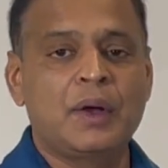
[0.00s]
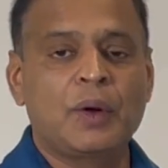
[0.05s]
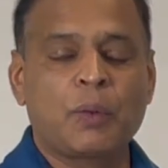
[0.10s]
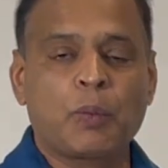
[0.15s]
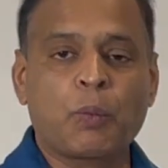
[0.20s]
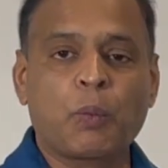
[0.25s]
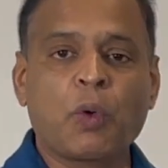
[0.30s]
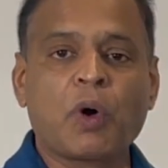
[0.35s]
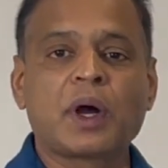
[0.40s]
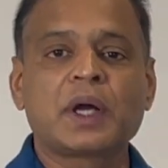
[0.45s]

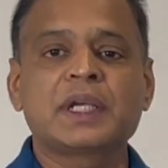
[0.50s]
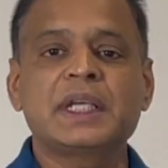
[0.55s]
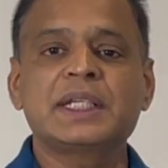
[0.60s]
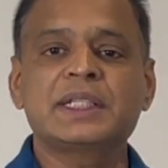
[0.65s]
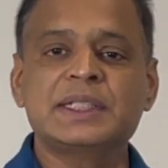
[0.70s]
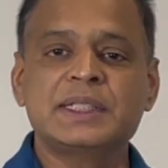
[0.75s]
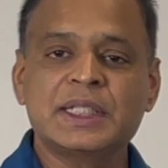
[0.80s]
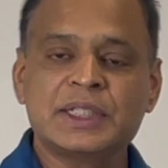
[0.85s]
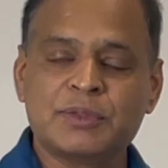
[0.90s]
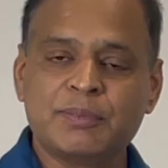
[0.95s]
what
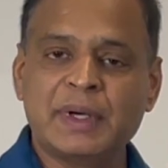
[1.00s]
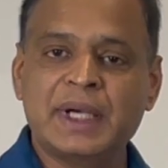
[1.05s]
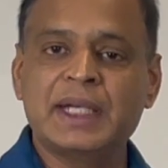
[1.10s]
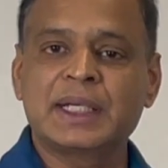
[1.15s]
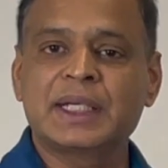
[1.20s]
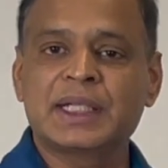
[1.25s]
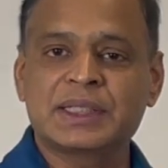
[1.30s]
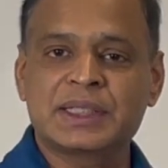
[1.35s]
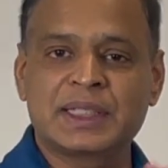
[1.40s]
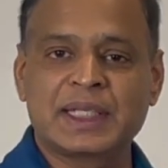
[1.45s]
is this
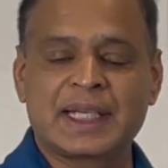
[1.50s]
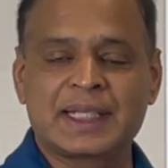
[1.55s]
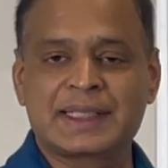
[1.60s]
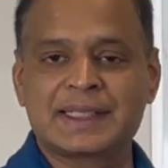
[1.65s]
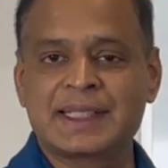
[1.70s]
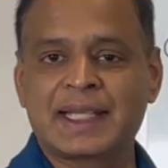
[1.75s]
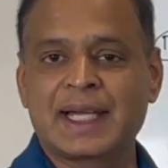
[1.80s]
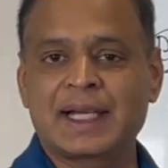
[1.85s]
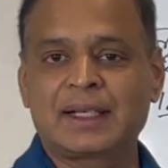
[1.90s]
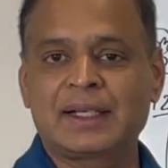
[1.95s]
medication
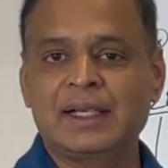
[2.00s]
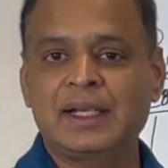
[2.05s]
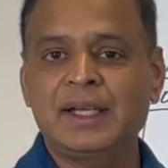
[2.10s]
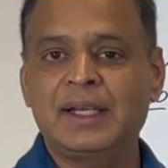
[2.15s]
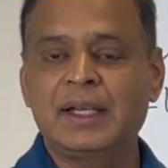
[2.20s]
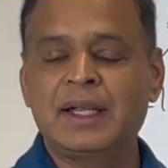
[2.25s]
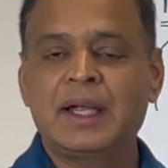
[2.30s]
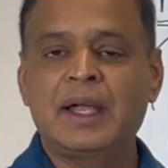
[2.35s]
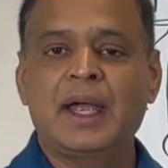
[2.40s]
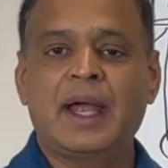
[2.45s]
exactly,
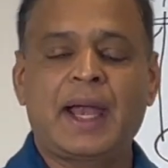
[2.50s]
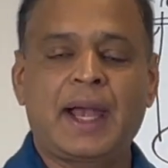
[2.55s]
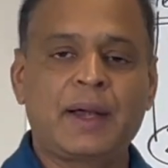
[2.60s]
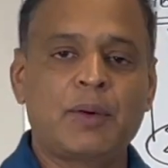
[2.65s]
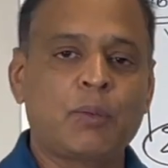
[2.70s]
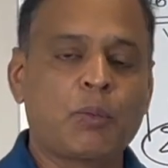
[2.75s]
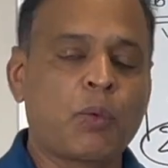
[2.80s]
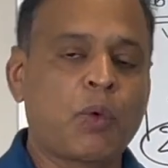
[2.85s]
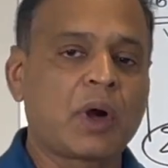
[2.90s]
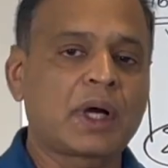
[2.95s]

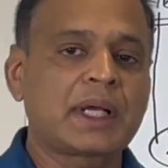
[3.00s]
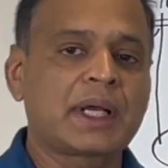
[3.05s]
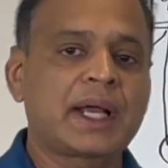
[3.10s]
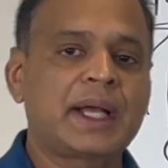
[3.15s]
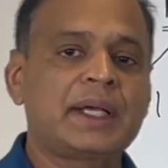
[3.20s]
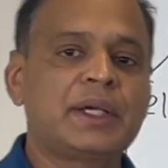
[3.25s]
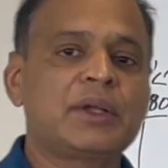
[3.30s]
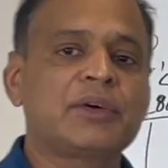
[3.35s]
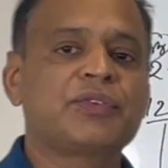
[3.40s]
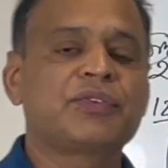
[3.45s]
and what
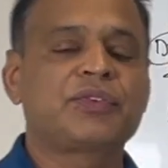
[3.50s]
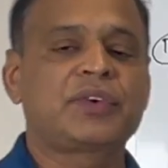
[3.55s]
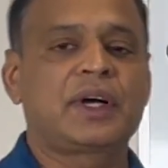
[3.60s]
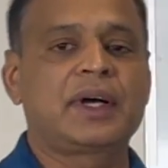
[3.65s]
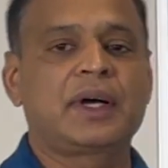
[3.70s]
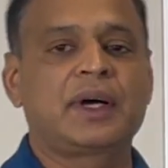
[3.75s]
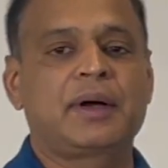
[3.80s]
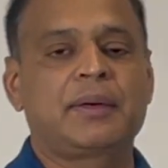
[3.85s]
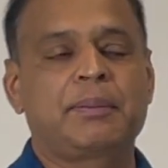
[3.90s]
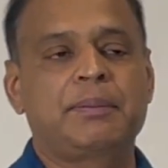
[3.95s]
kind
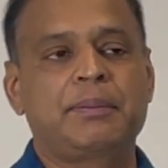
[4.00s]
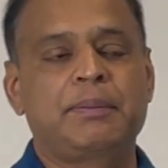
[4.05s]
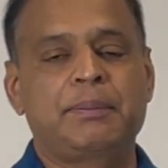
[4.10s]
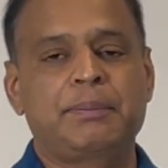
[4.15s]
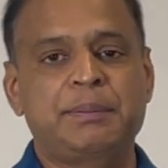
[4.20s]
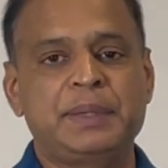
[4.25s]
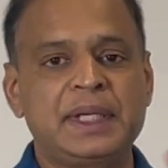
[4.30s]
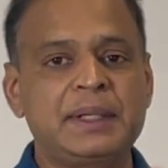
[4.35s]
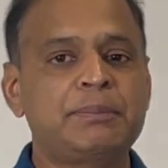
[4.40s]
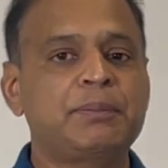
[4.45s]
of
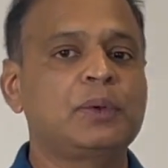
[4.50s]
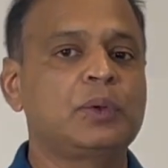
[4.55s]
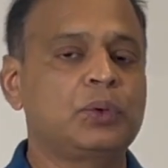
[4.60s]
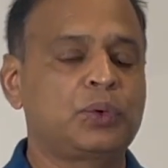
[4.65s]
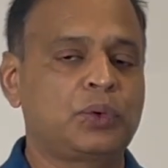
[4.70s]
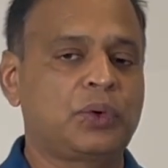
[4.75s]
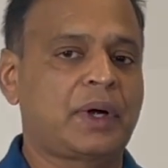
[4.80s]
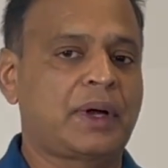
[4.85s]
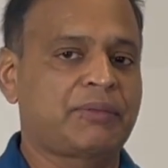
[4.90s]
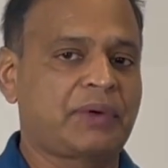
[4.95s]
people
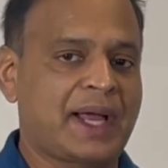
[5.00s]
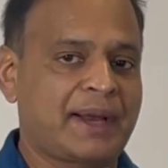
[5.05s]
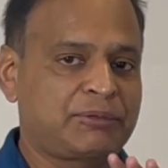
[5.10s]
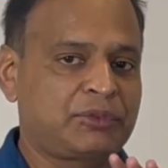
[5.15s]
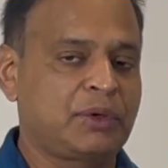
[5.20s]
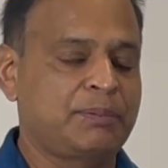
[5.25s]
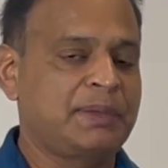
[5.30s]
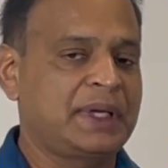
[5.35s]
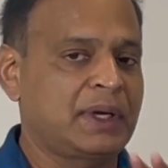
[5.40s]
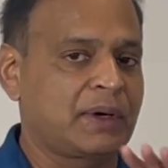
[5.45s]
who have
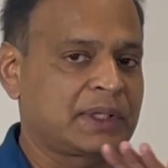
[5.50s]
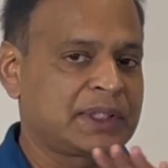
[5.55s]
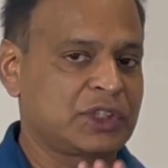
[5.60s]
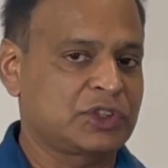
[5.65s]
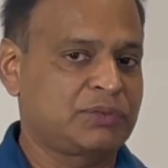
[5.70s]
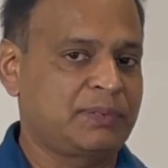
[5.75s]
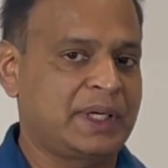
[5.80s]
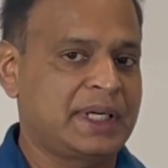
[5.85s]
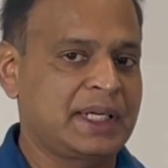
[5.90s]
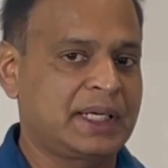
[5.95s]
to be on
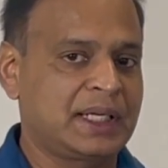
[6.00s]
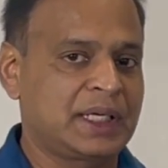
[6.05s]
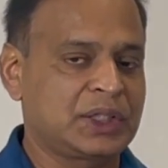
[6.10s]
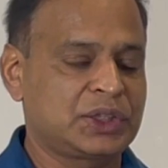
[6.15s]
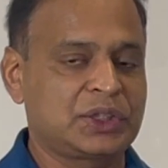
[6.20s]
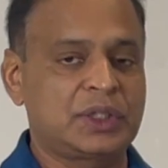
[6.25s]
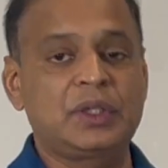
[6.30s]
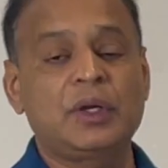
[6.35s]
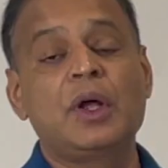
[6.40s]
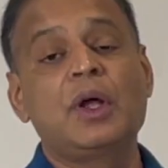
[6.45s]
this
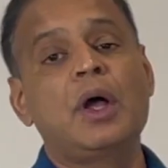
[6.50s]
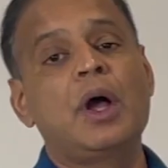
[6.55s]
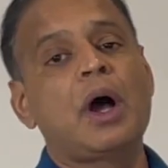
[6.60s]
medication,